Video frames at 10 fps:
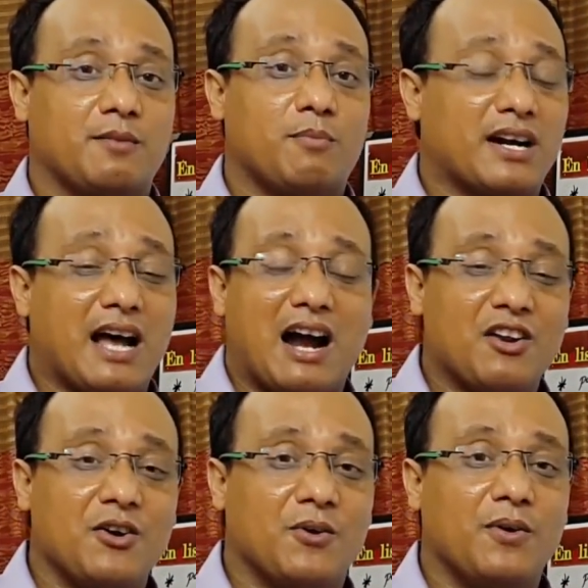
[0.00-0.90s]
but I
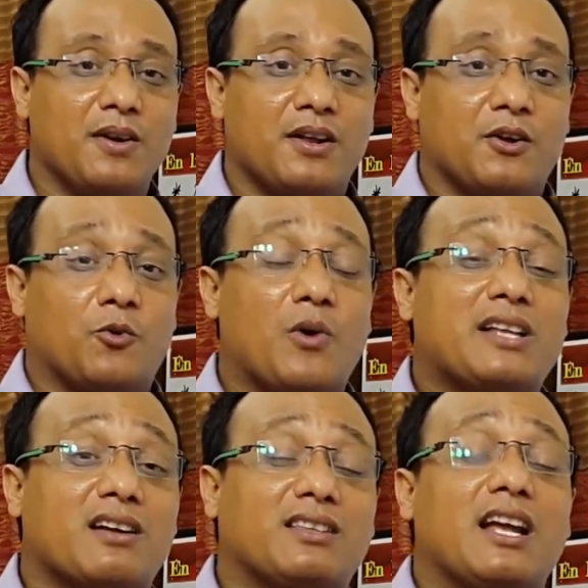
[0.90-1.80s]
don't know
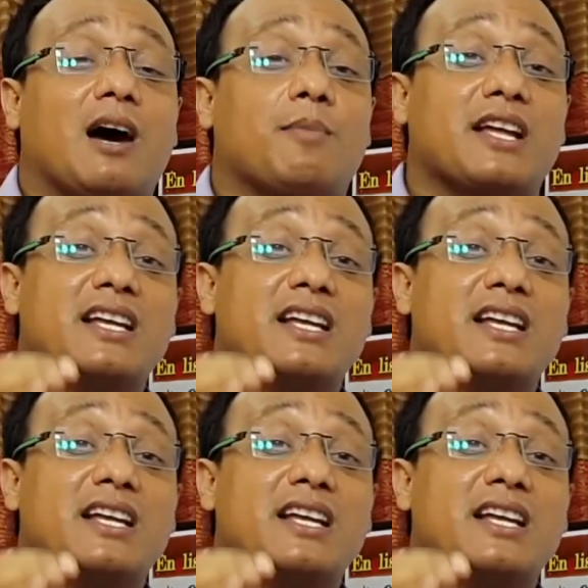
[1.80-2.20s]
whether they have